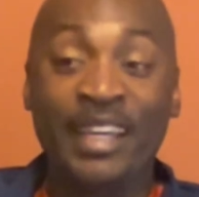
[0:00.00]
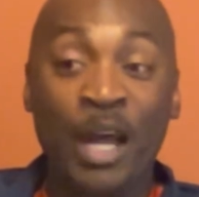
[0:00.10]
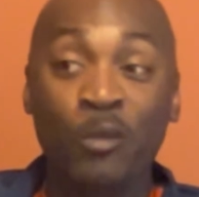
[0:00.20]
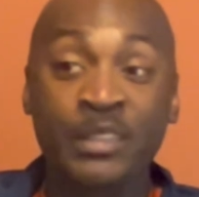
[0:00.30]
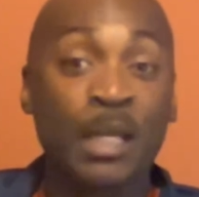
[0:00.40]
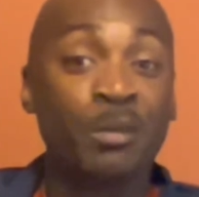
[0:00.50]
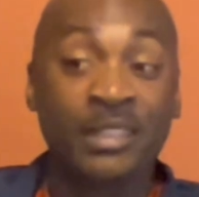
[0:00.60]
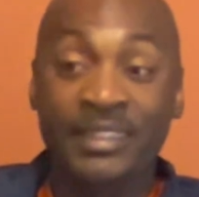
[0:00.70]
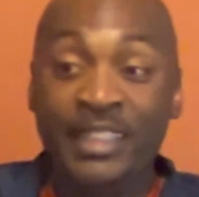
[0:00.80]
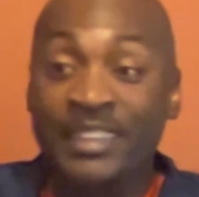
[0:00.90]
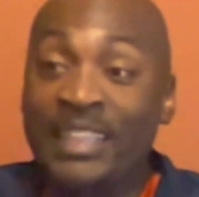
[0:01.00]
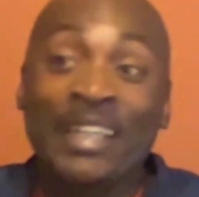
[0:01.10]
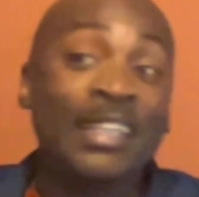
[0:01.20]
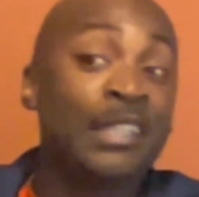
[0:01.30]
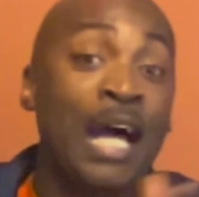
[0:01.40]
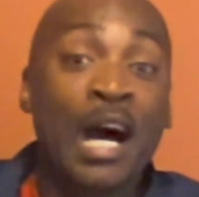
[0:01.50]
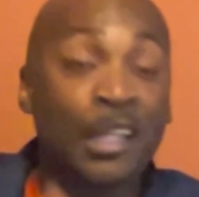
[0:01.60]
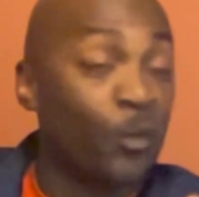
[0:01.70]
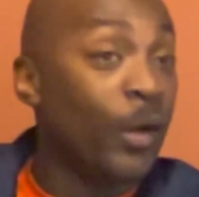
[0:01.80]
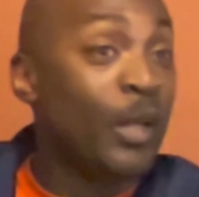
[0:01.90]
and I was able to see it. Shaheen
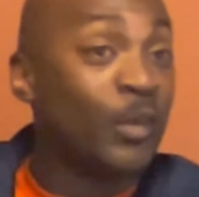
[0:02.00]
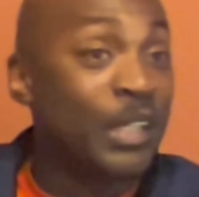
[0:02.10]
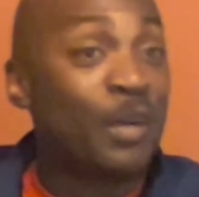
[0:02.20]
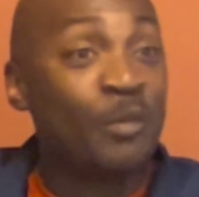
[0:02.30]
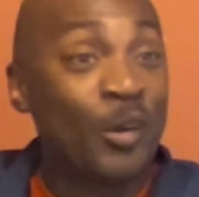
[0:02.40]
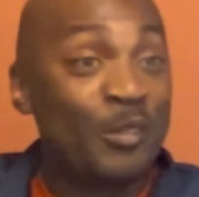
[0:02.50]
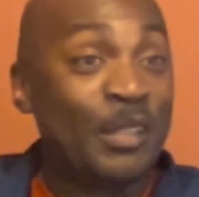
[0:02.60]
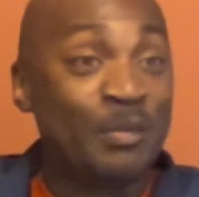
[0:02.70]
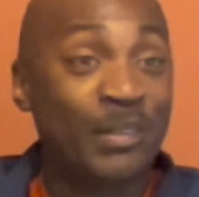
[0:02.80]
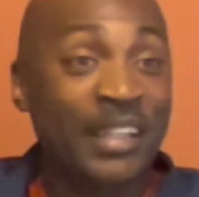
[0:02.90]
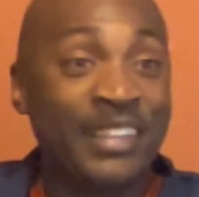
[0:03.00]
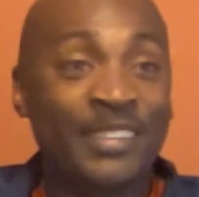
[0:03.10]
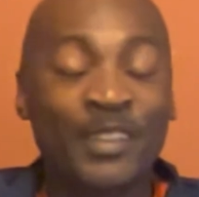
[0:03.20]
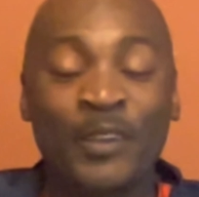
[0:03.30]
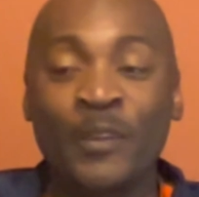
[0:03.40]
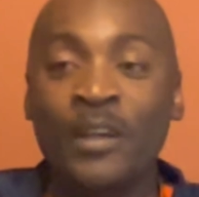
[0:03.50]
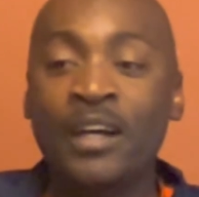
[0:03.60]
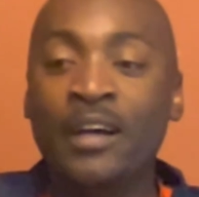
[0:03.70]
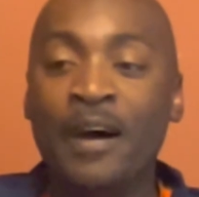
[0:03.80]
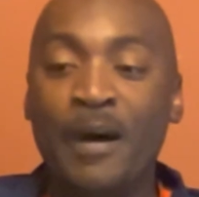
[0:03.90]
Holloway will come over and play. So
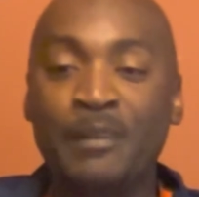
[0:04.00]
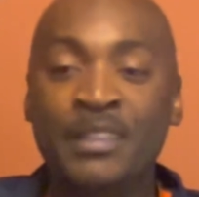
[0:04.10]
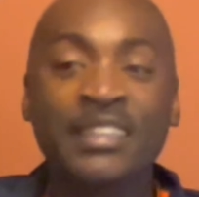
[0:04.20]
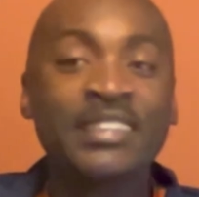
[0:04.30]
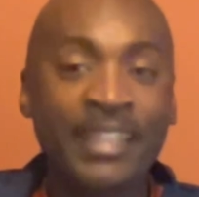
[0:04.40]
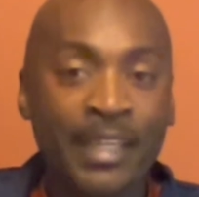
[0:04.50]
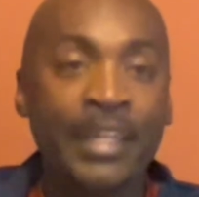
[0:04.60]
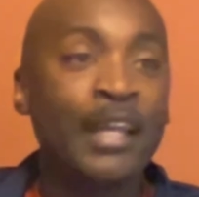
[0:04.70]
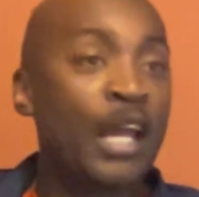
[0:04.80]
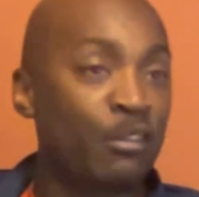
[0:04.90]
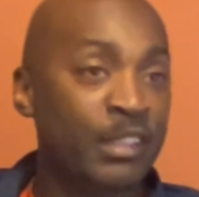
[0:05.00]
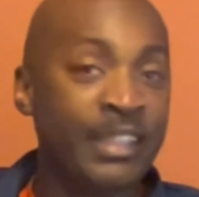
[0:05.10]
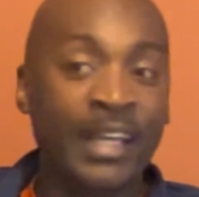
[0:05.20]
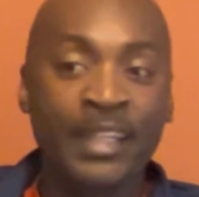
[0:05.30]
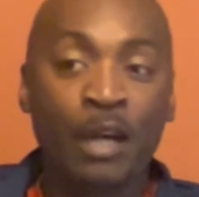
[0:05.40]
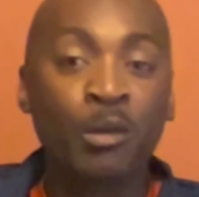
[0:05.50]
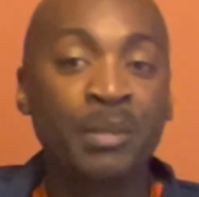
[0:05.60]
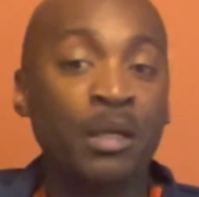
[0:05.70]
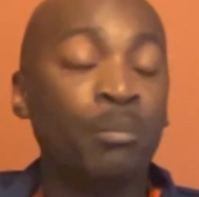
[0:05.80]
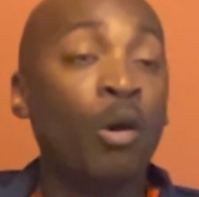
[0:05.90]
just seeing that every day, and I would
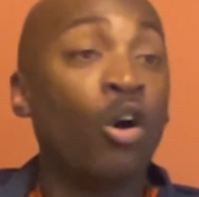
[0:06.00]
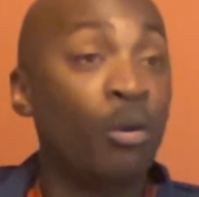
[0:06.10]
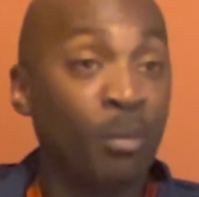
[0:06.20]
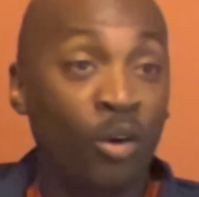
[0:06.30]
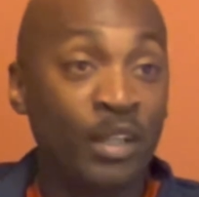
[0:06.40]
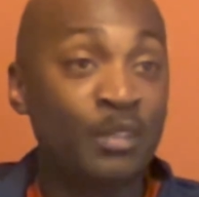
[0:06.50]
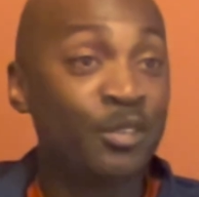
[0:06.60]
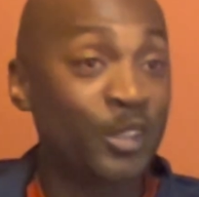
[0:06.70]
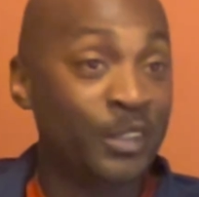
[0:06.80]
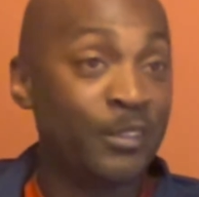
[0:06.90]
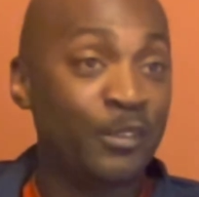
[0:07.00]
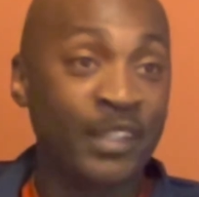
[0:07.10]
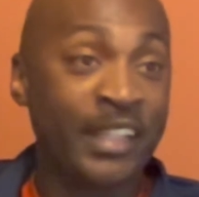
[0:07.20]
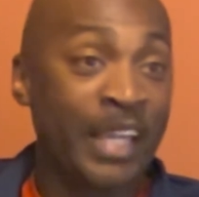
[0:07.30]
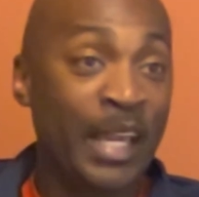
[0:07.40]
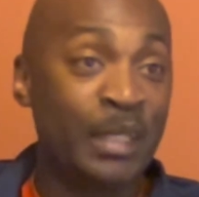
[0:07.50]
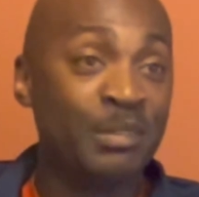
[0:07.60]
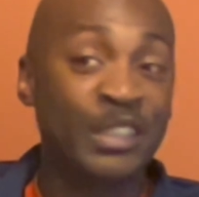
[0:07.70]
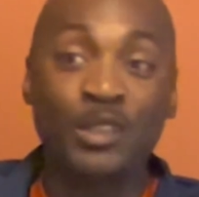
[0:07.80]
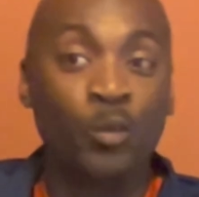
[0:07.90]
be a ball boy for their
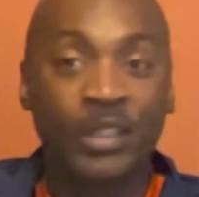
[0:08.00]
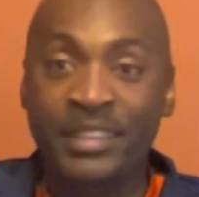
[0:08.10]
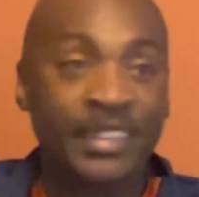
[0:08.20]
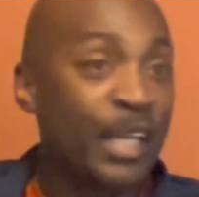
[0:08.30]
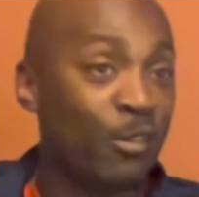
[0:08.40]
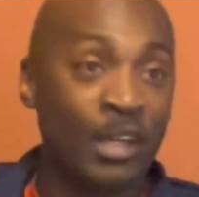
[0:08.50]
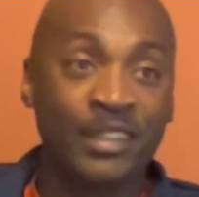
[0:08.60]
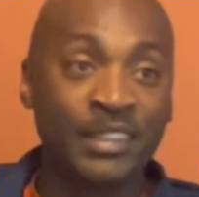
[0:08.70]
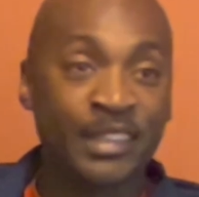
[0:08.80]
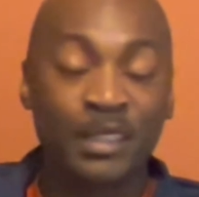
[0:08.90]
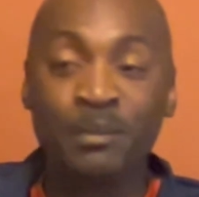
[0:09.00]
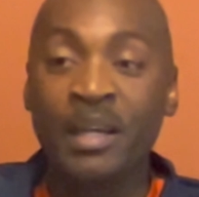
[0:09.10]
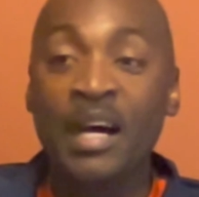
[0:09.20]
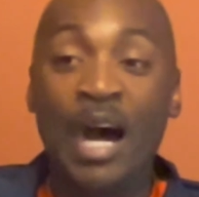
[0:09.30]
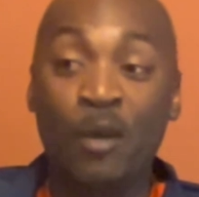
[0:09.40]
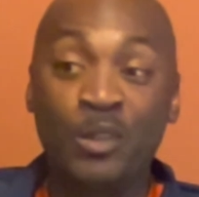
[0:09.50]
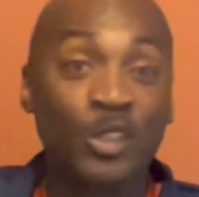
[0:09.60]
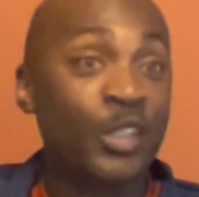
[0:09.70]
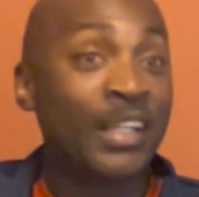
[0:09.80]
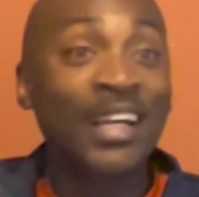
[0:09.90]
games. Just want to stay around the gym. I would
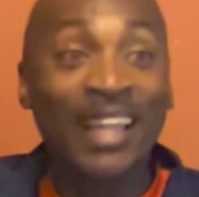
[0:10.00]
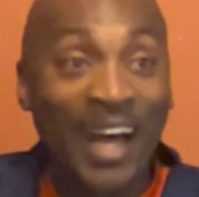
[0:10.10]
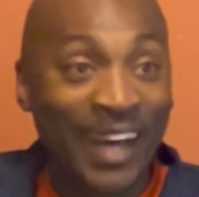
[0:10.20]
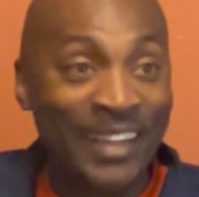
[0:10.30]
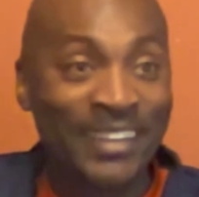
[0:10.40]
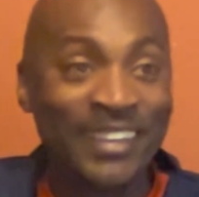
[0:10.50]
do the clock.